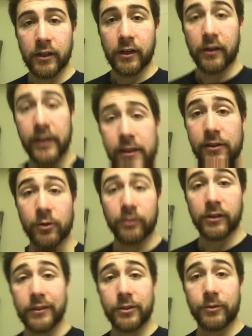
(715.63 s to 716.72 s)
Alright, so we're
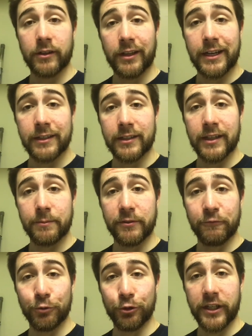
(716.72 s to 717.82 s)
on to our last step
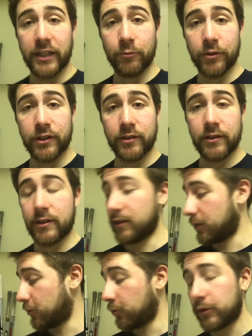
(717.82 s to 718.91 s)
of brew day, which is to
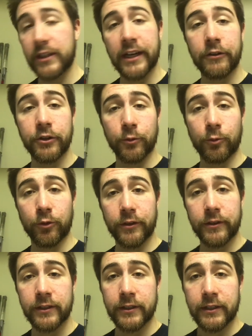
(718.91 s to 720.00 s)
cool down your
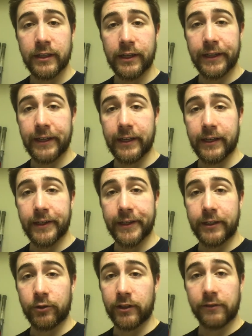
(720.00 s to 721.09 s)
wort and
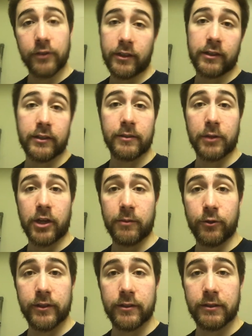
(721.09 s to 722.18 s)
transfer it into some
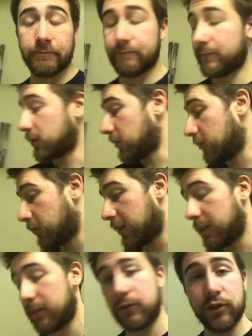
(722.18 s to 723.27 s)
carboys.
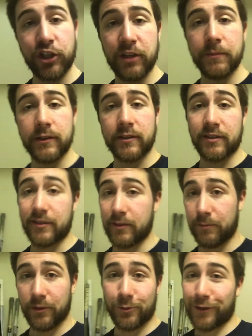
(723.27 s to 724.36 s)
So cheapest and
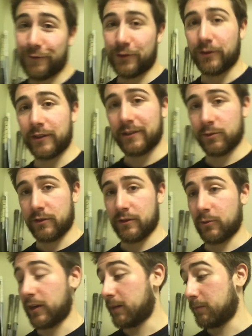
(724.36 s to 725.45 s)
simplest way of doing this, which is the
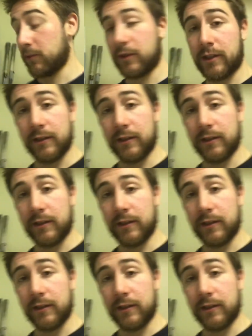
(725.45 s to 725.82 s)
way I'm doing it,